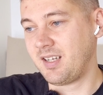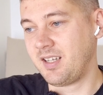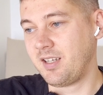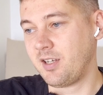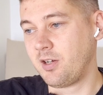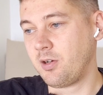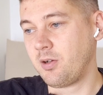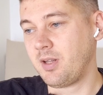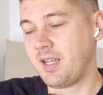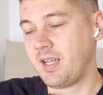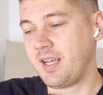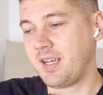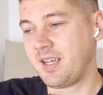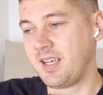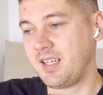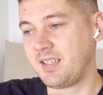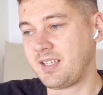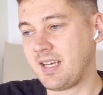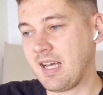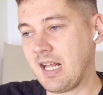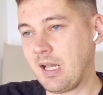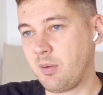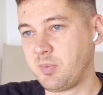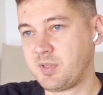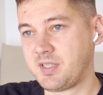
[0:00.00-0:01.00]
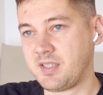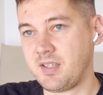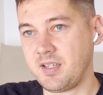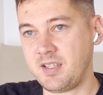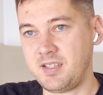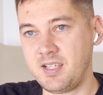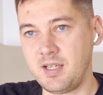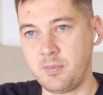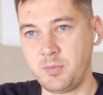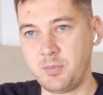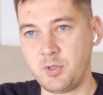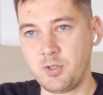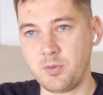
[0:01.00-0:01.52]
know, like it helps the
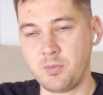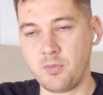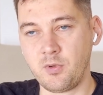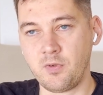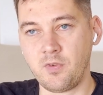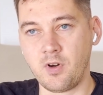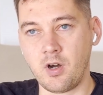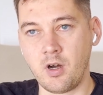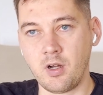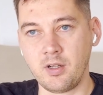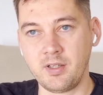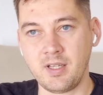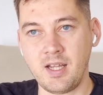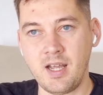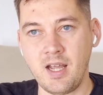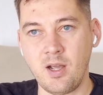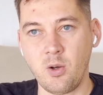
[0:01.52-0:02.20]
team to move on.